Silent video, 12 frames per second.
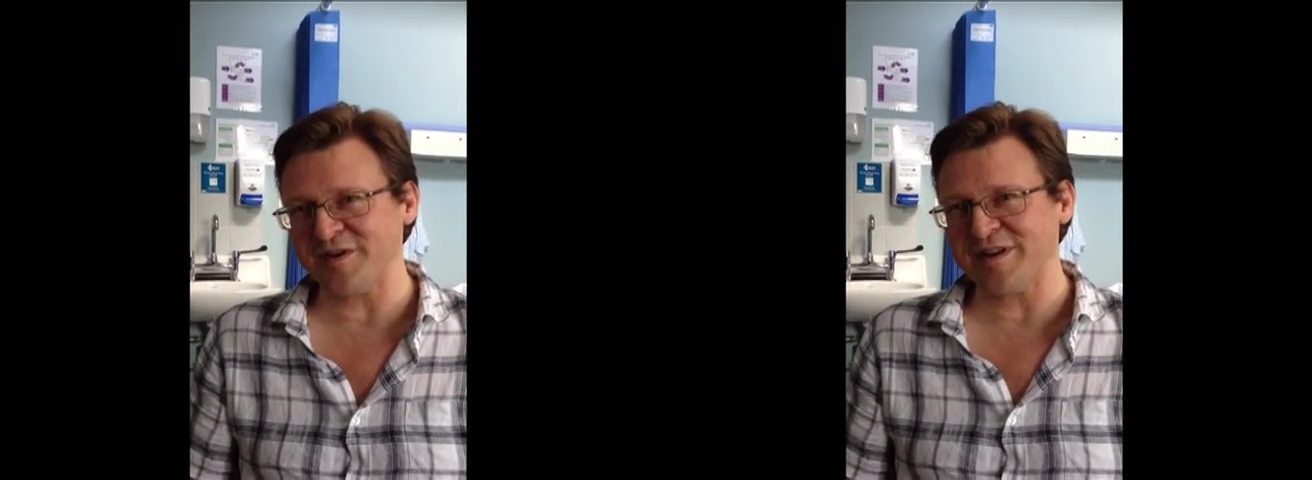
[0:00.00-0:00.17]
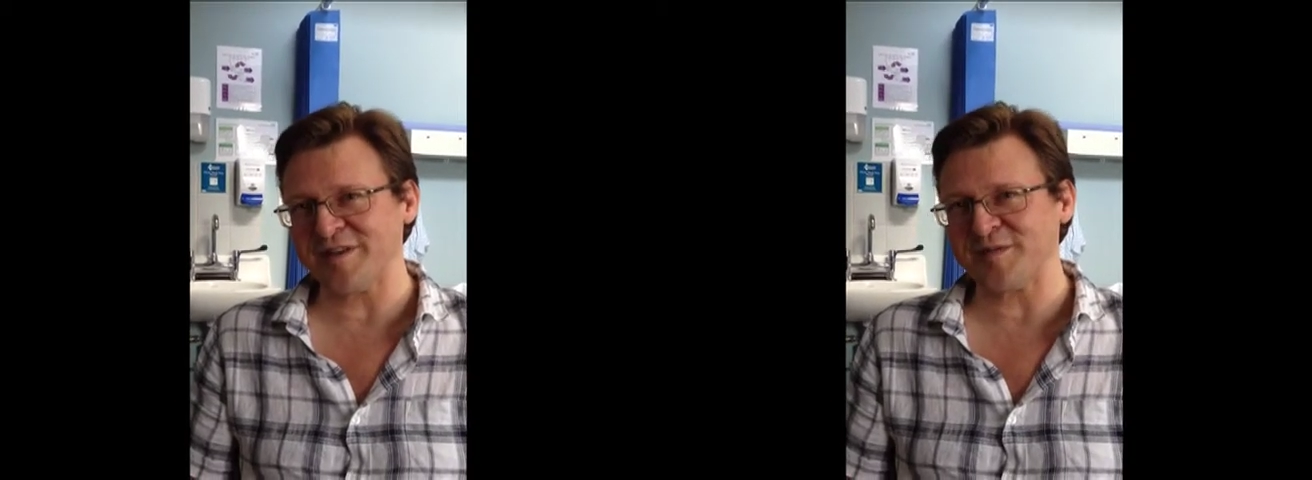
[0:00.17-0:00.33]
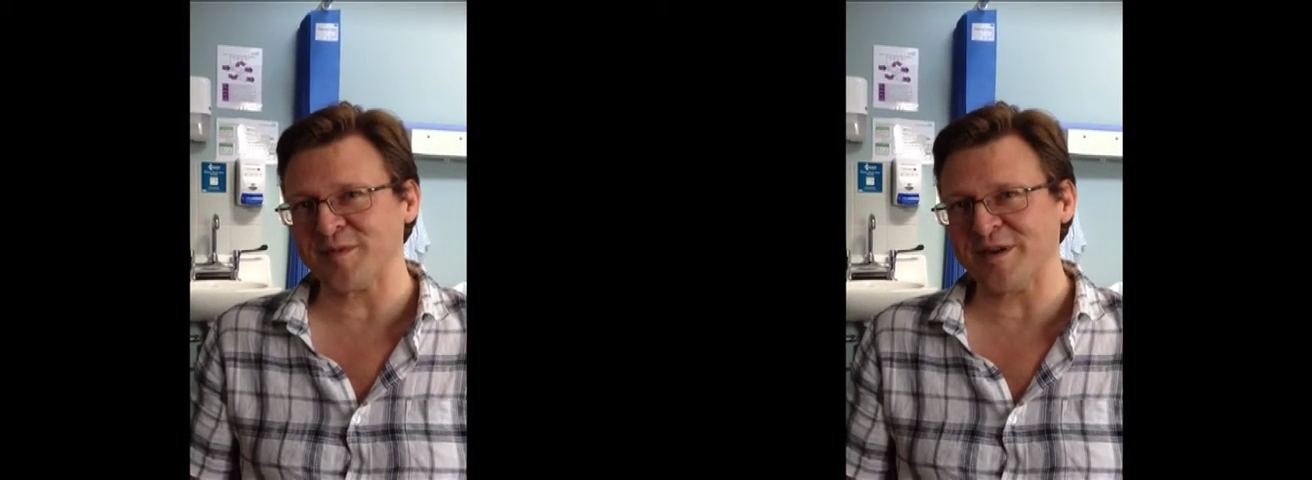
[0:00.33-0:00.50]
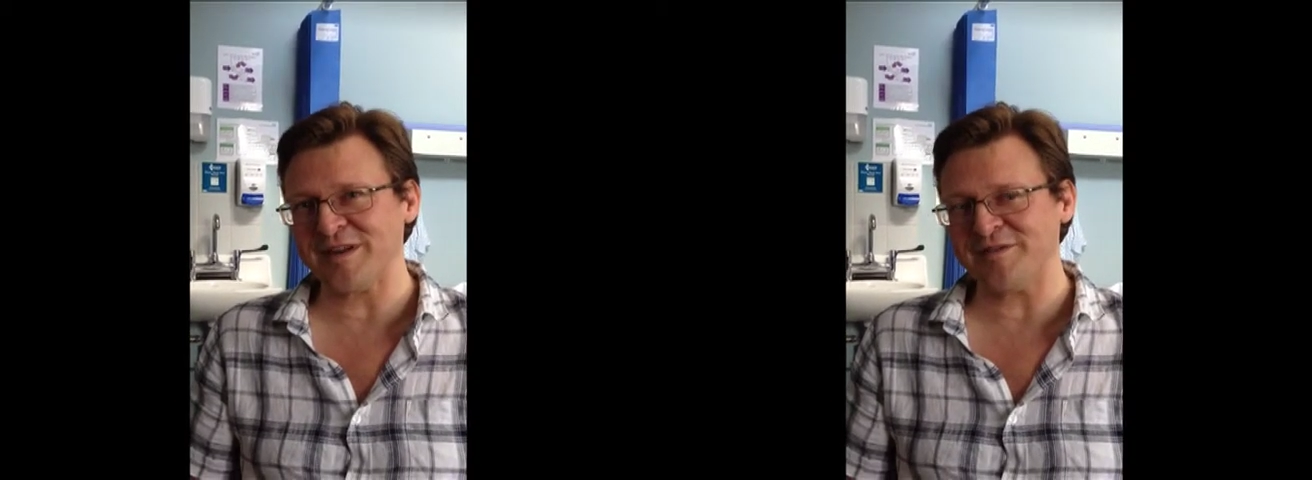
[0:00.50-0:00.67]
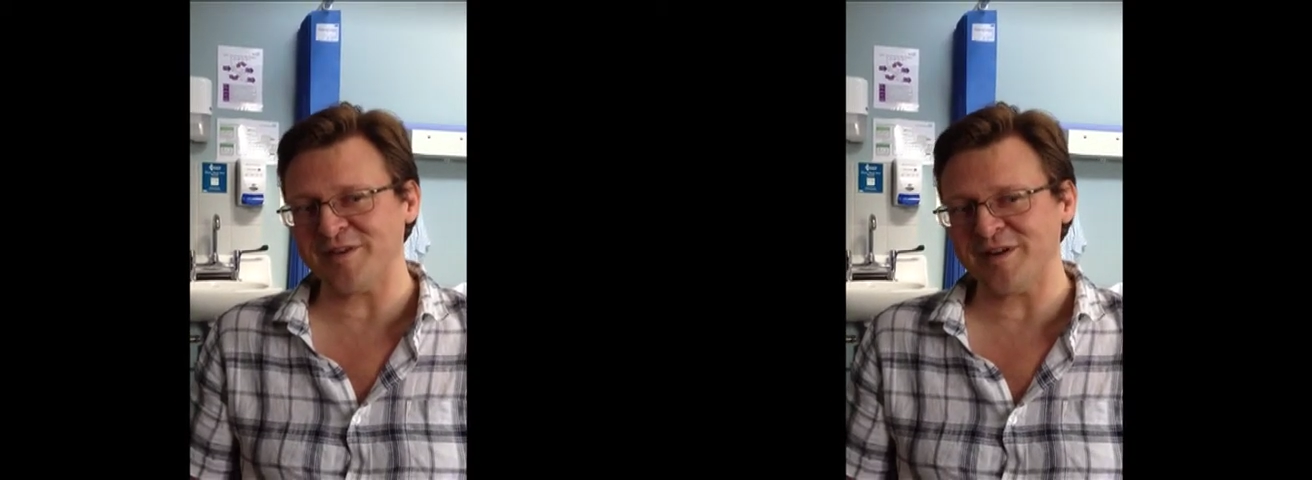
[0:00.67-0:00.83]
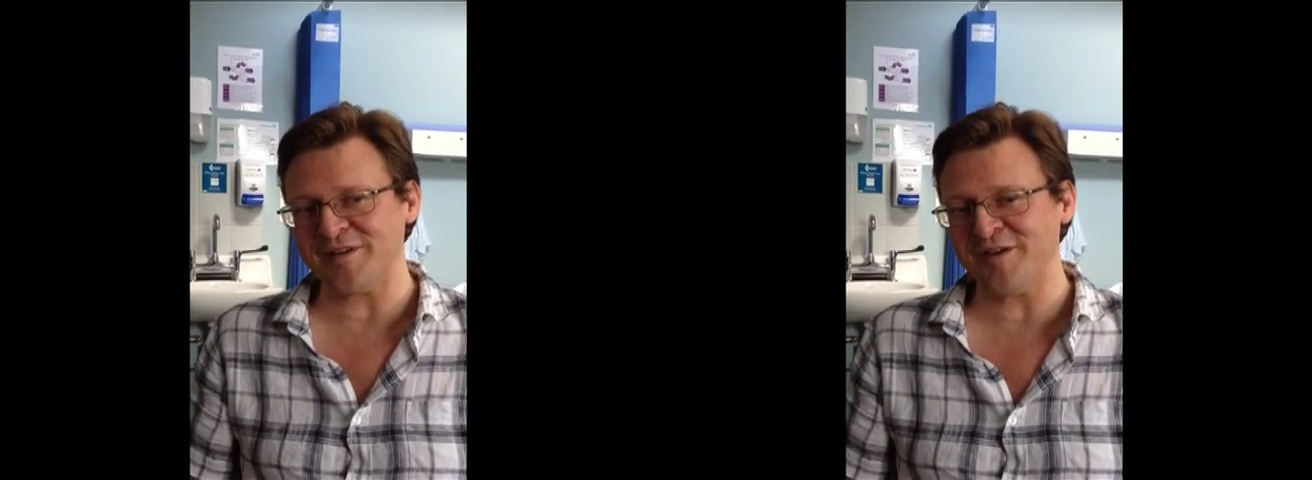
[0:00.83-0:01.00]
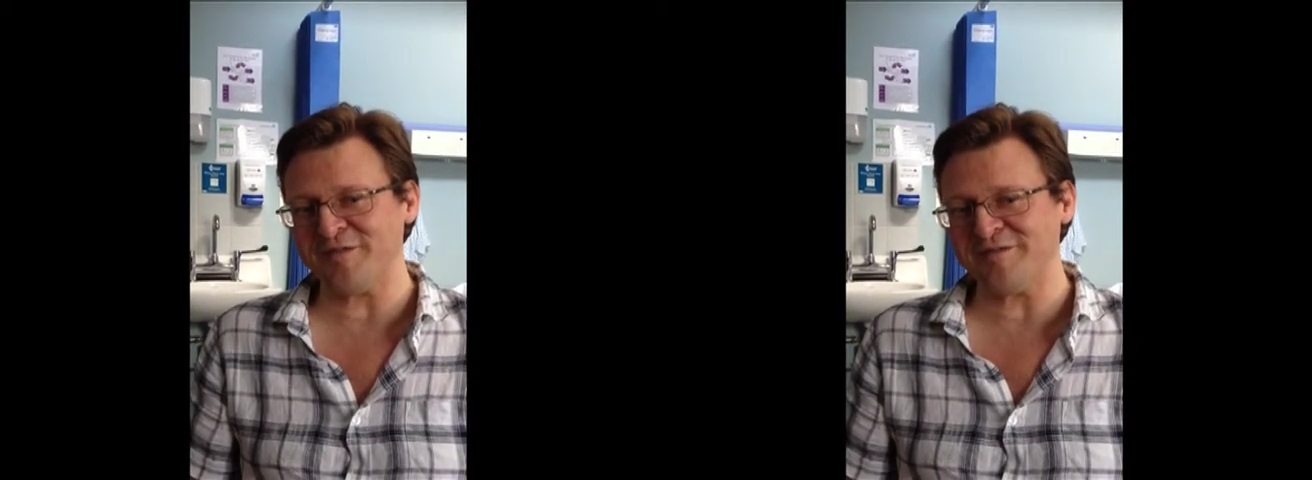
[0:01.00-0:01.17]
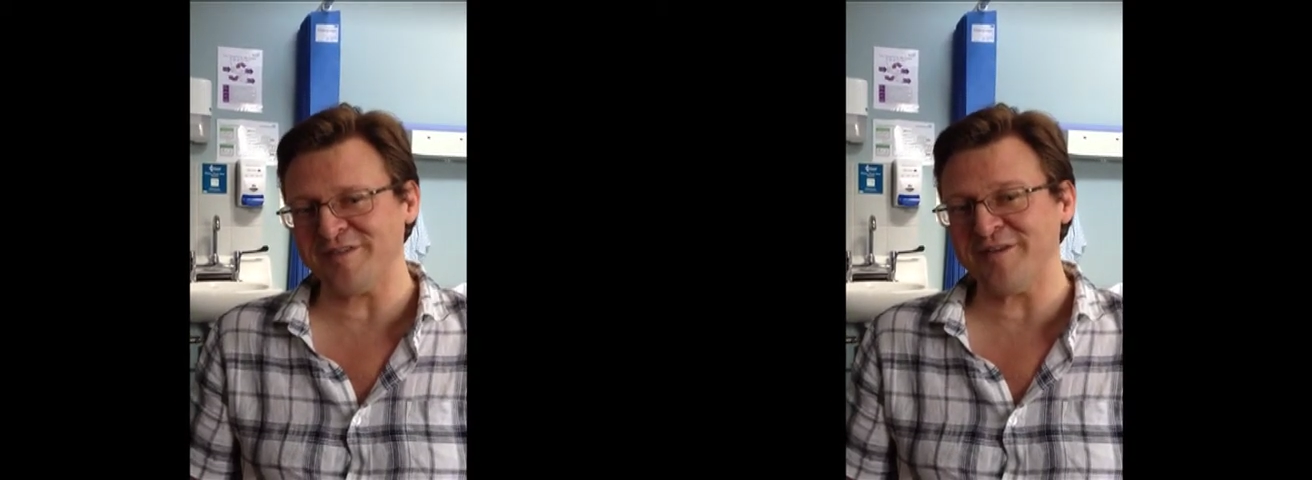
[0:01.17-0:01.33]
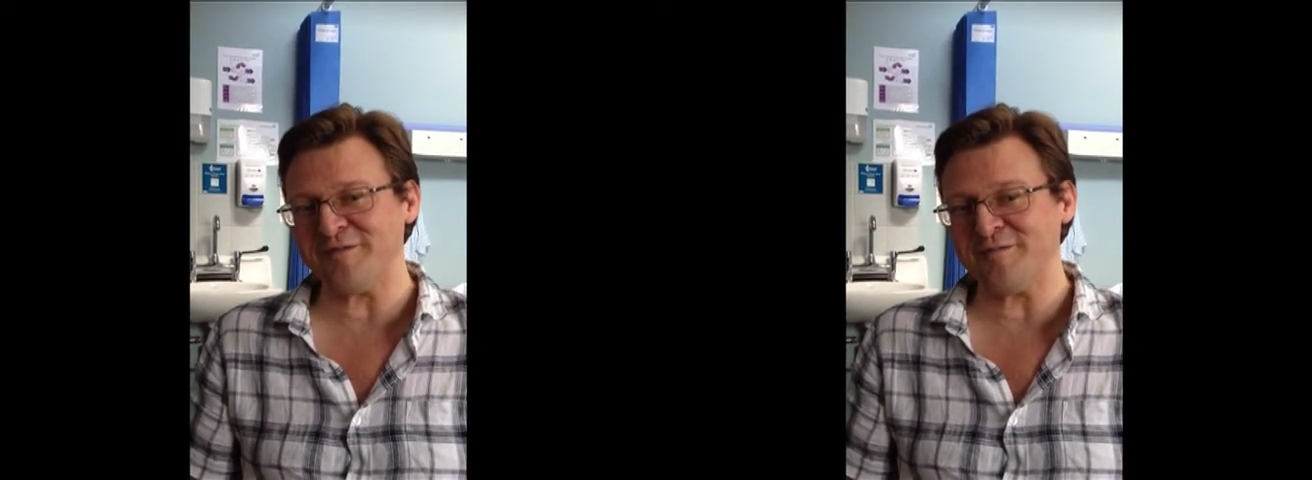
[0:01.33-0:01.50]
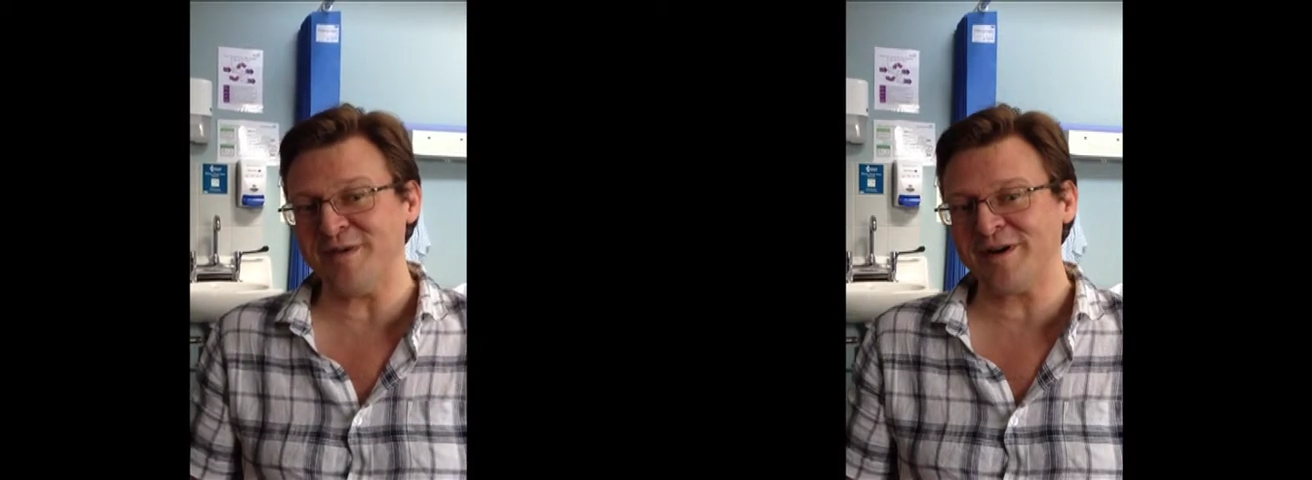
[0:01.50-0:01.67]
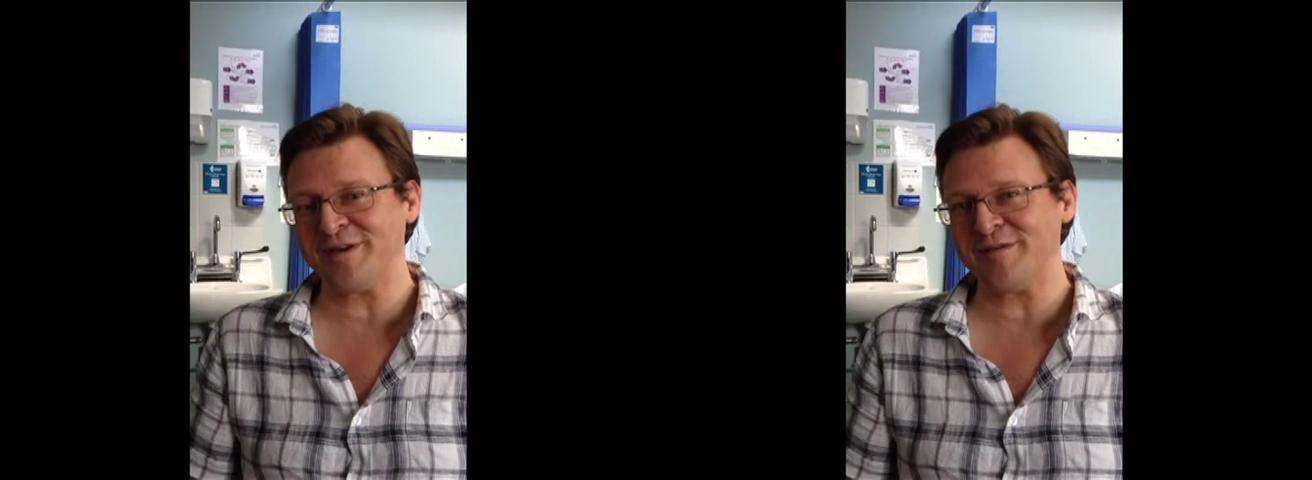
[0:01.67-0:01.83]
led to believe, don't muck